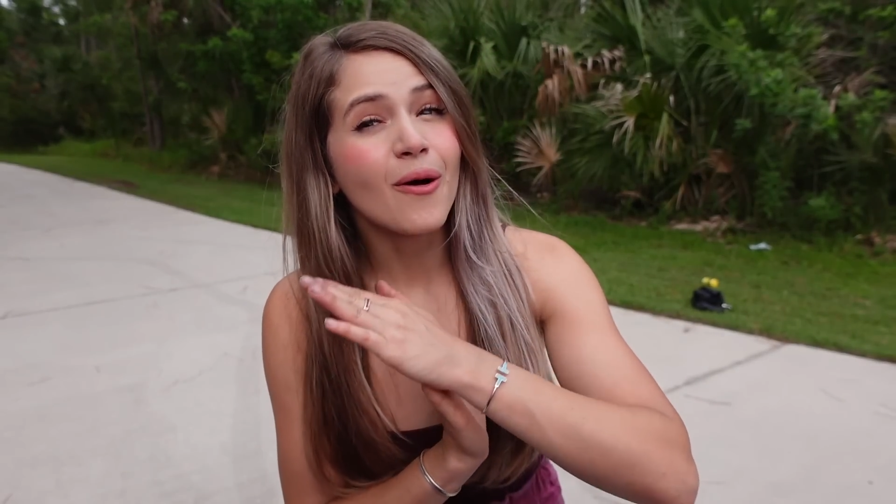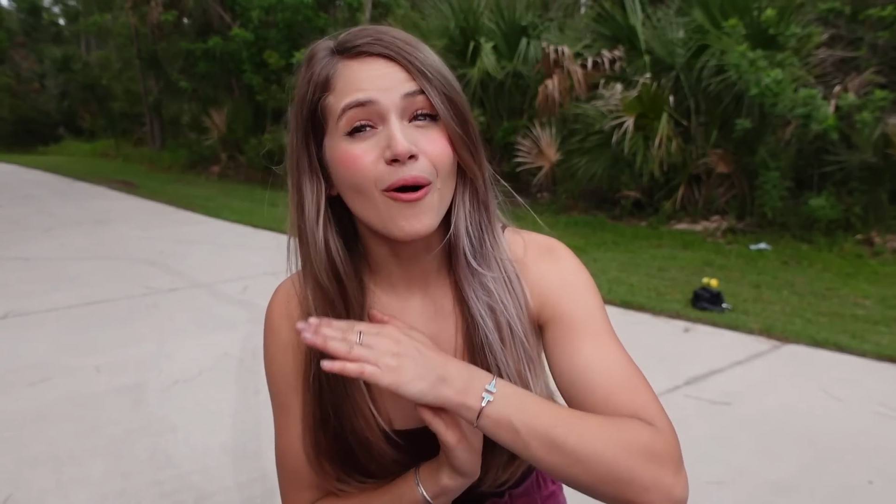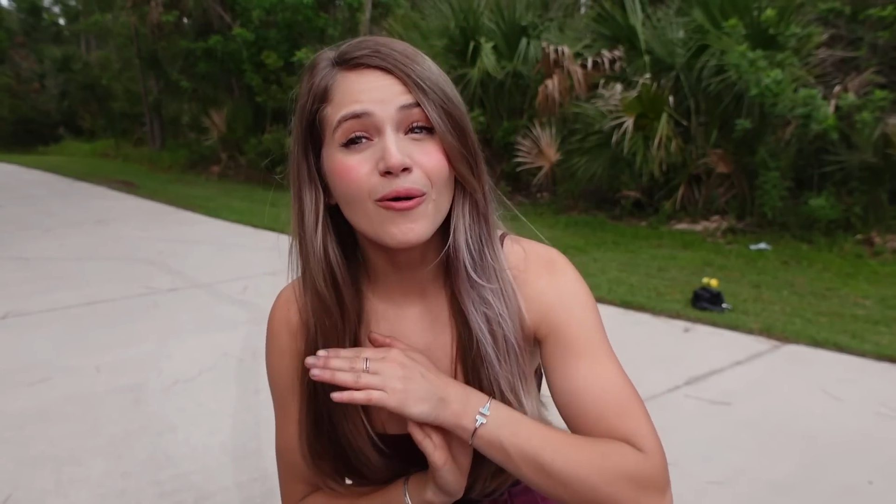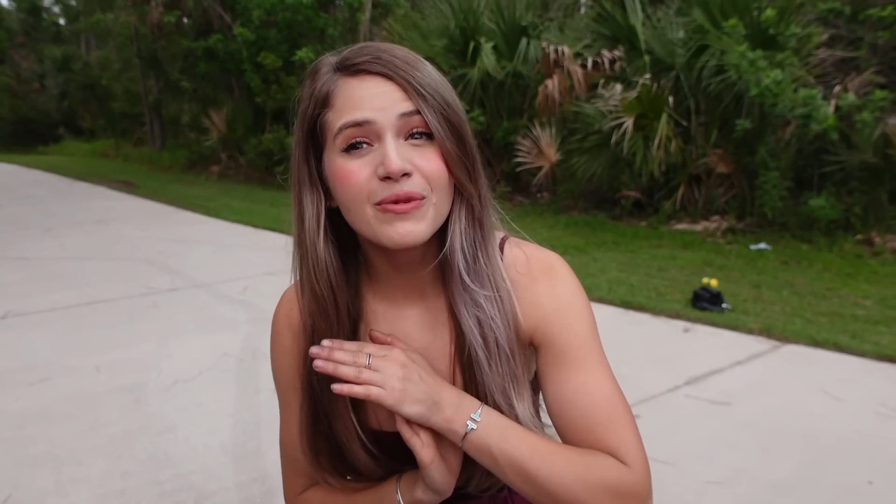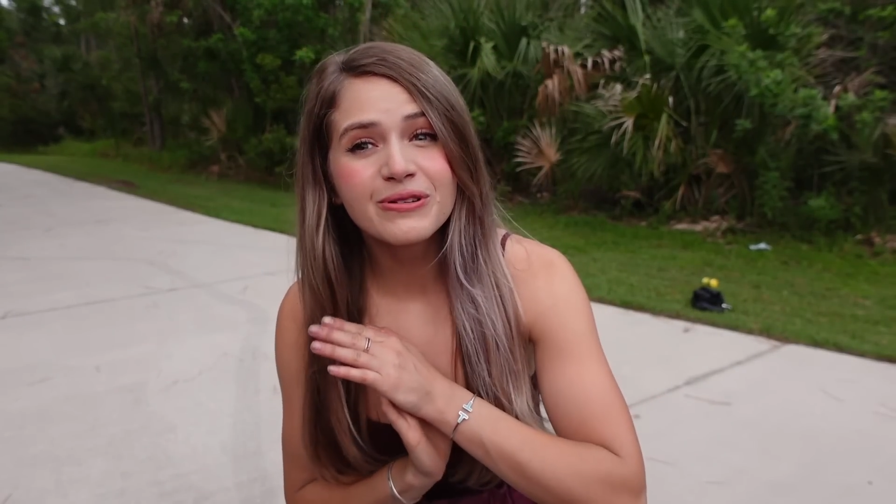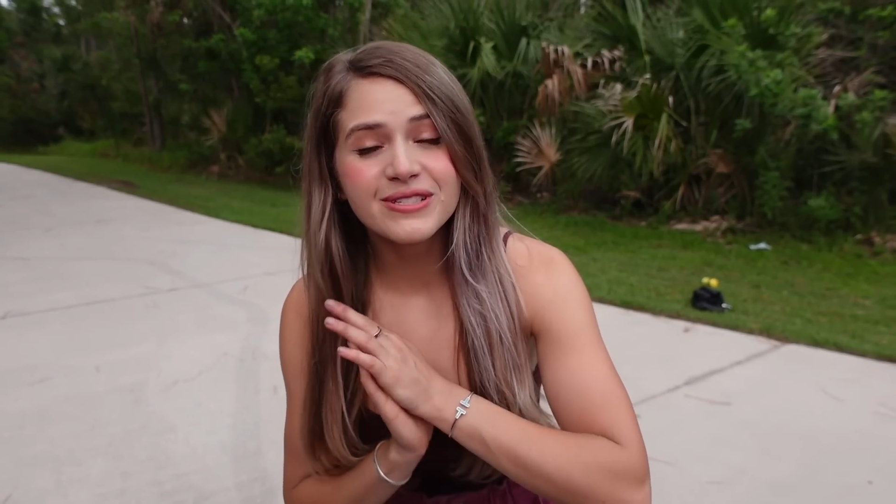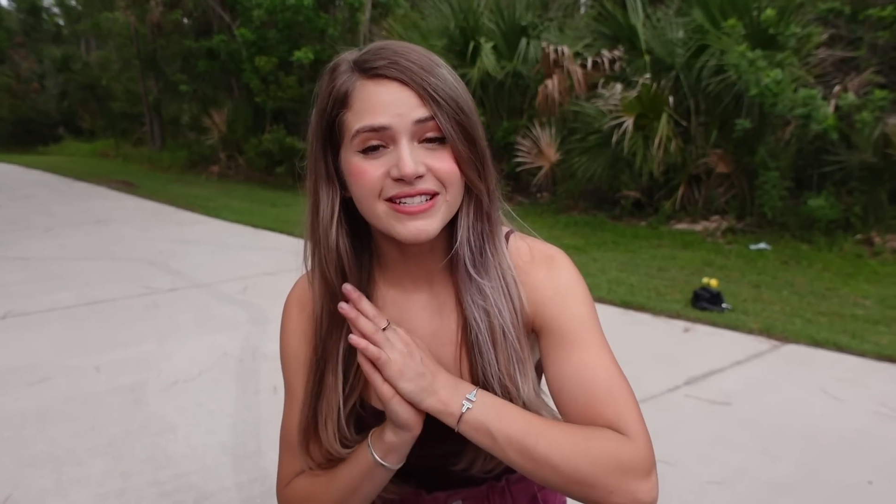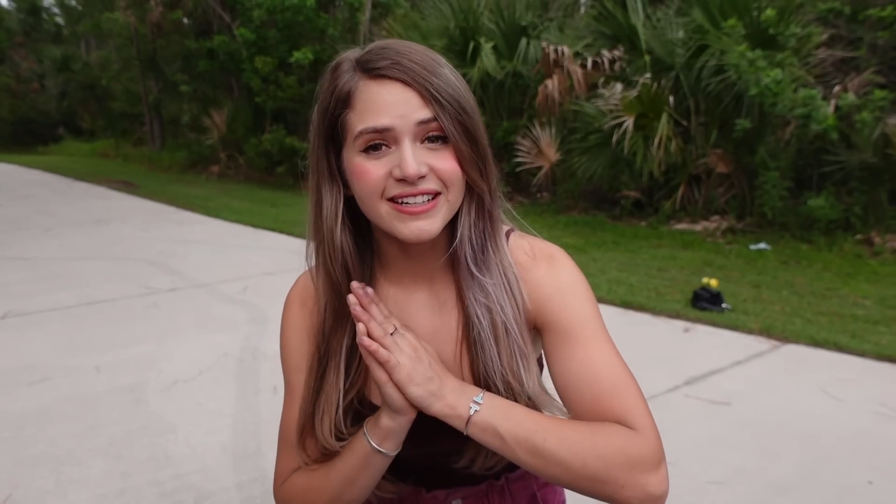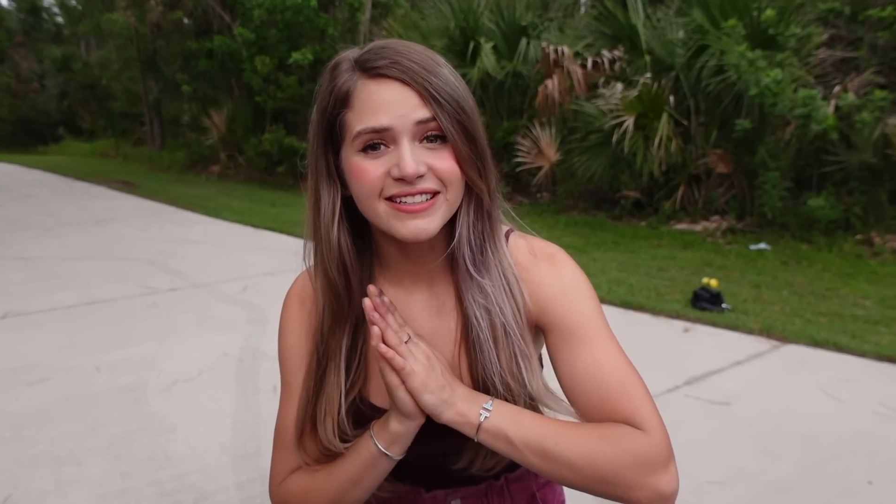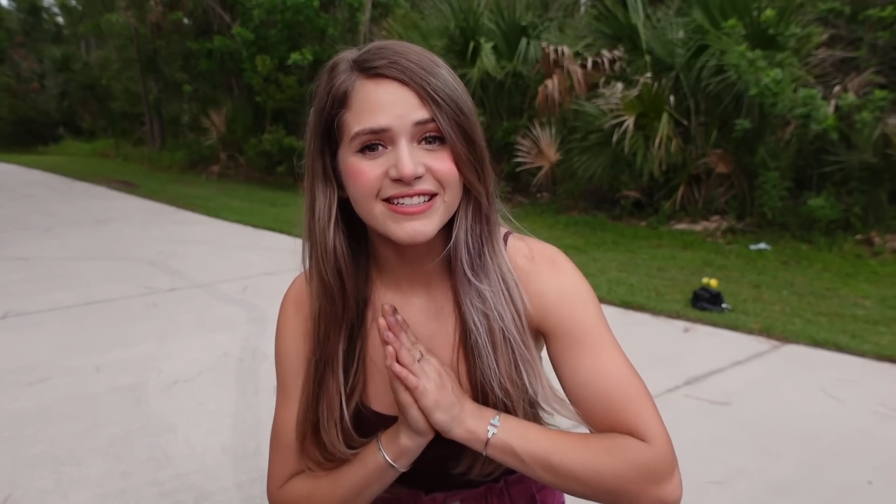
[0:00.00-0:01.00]
almost
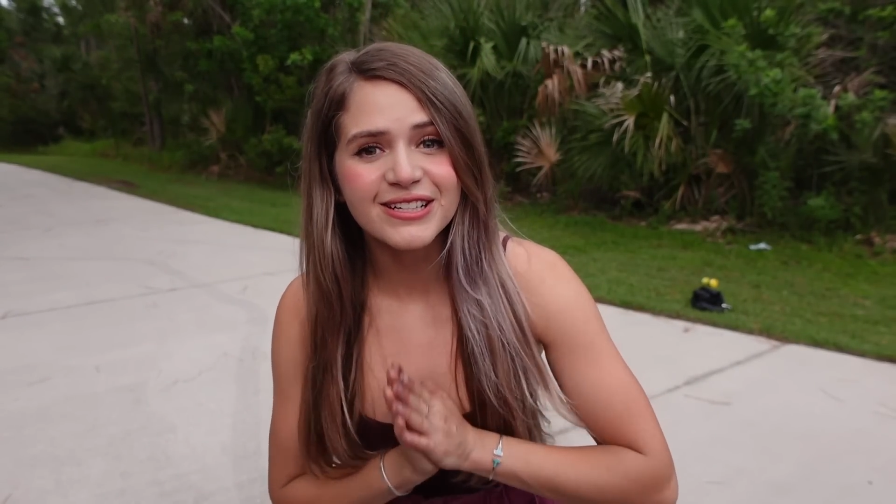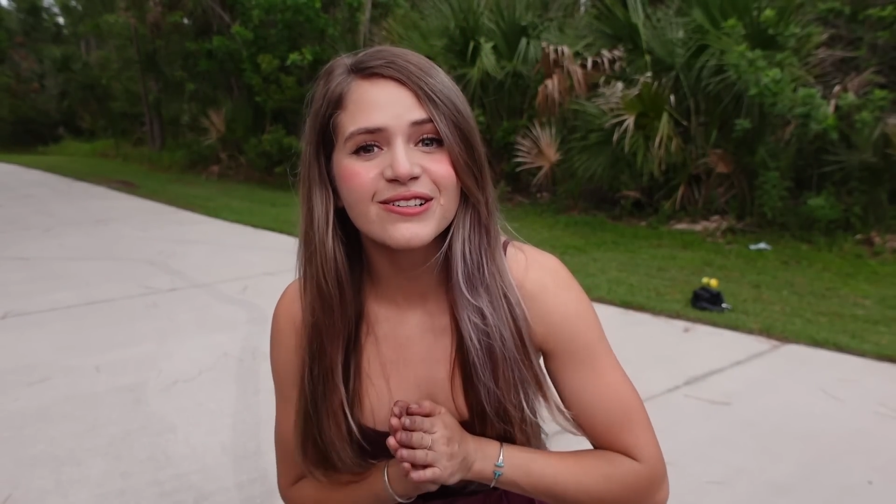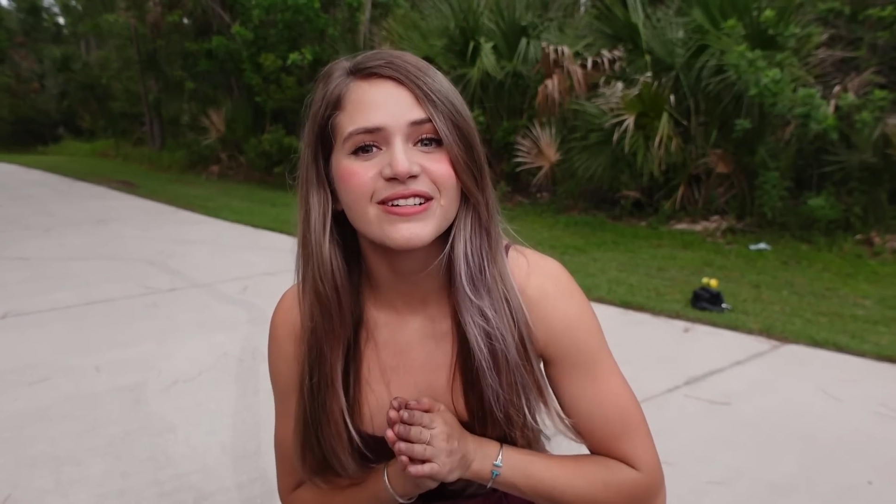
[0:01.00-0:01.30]
a year